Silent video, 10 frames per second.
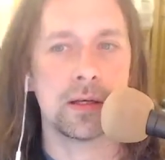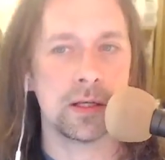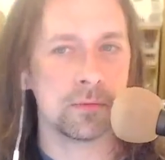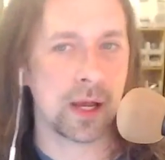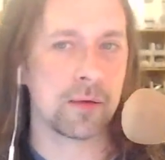
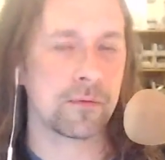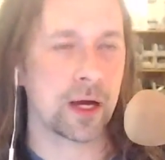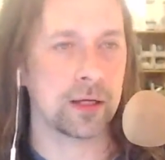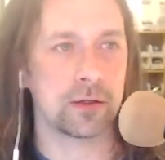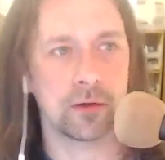you may
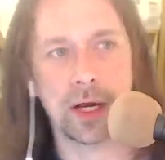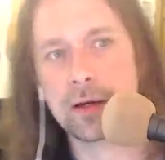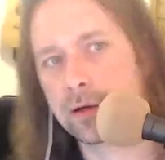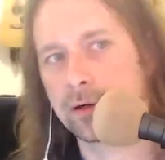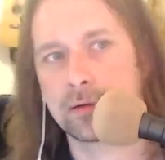find
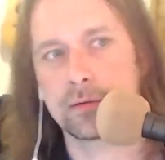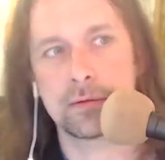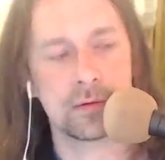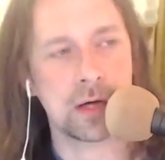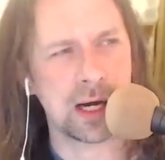greater
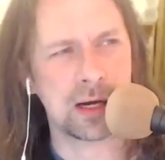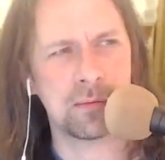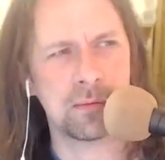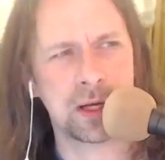um,